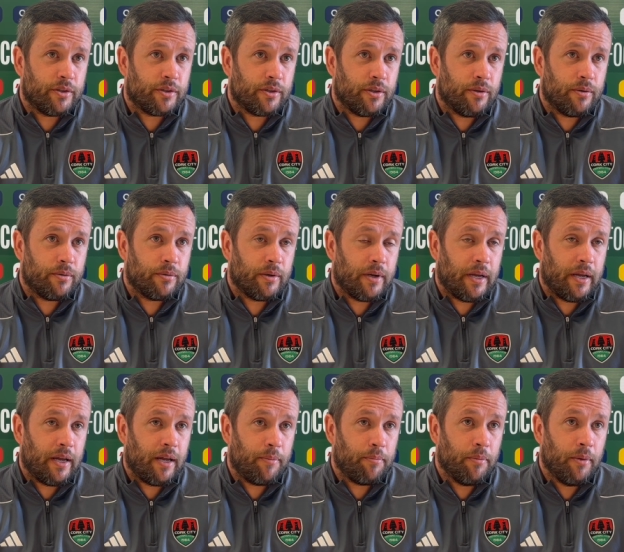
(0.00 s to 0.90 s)
So
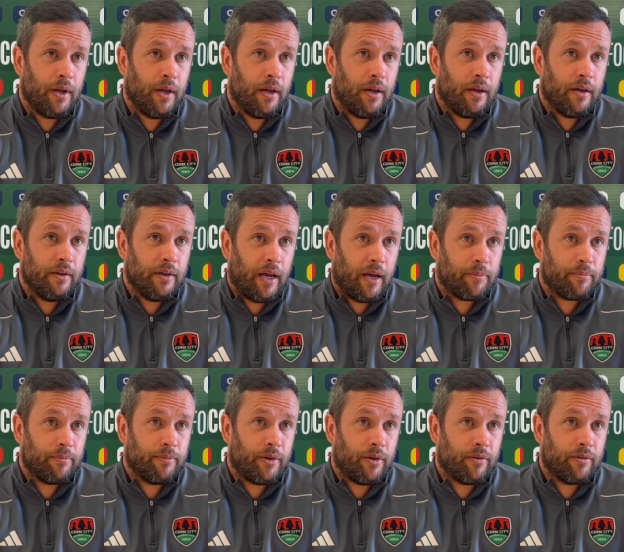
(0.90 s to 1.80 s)

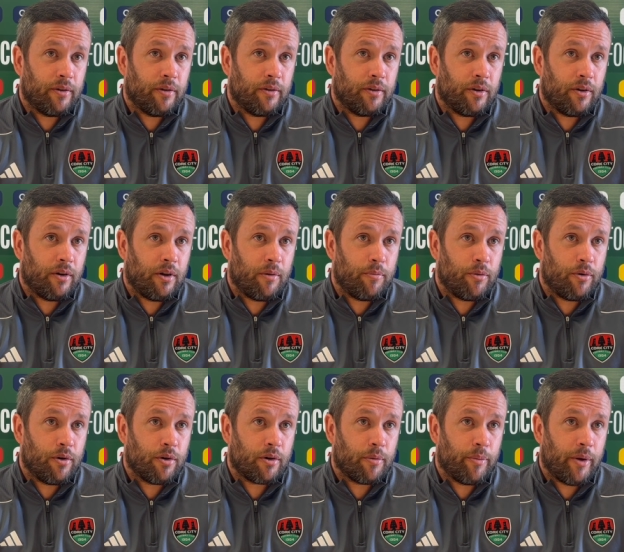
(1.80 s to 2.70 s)
they're a lot
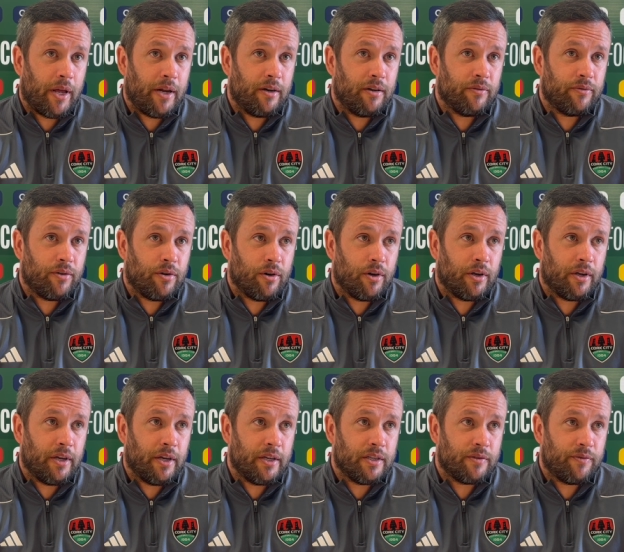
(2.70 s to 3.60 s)
more competitive,
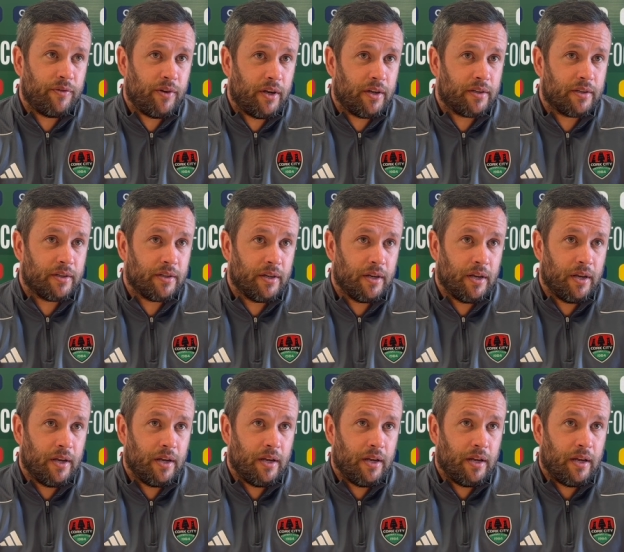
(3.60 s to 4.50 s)
organised, fit,
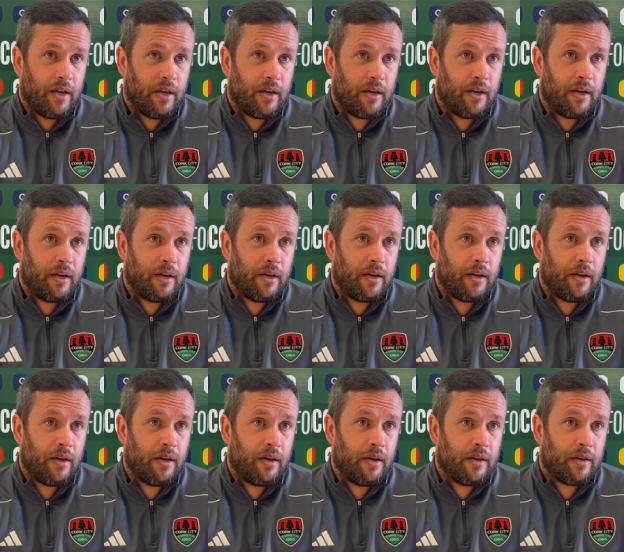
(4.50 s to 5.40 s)

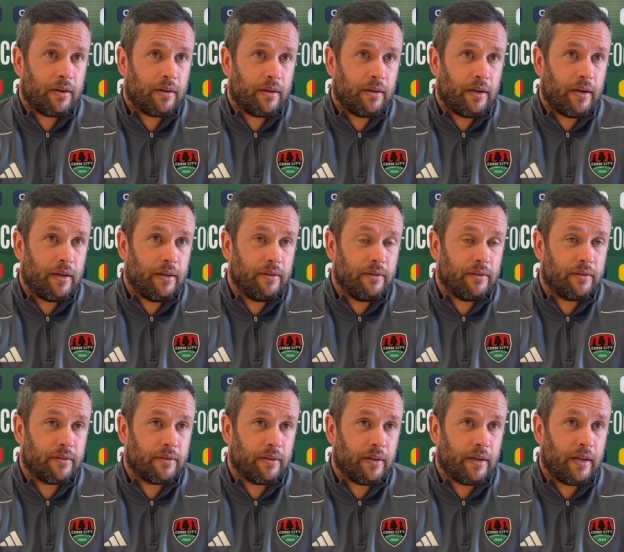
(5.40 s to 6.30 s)
and
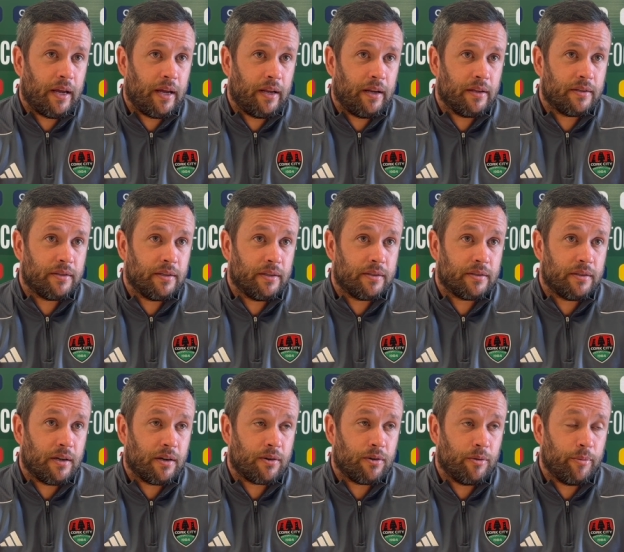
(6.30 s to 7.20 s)
again, it's
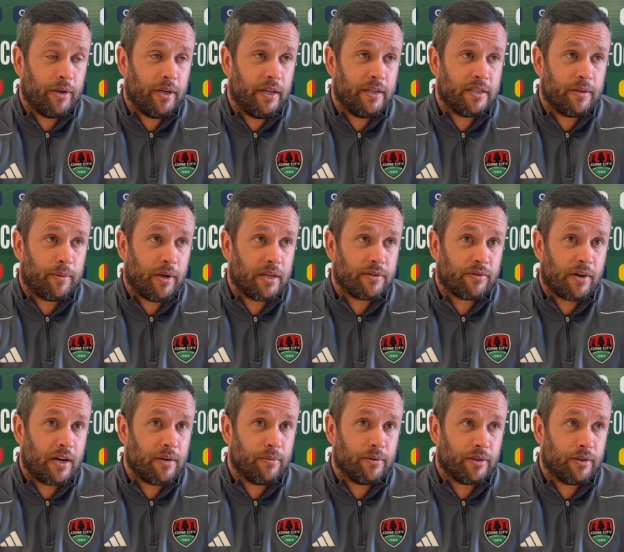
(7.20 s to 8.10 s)
not going to be an easy place for
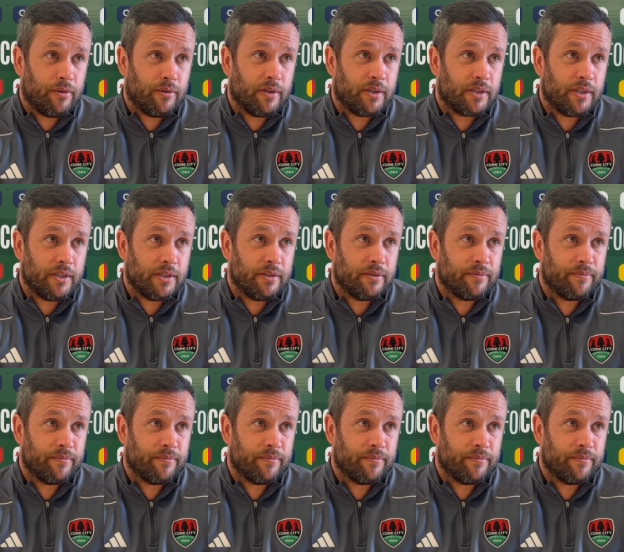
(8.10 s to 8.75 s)
anyone to go this season.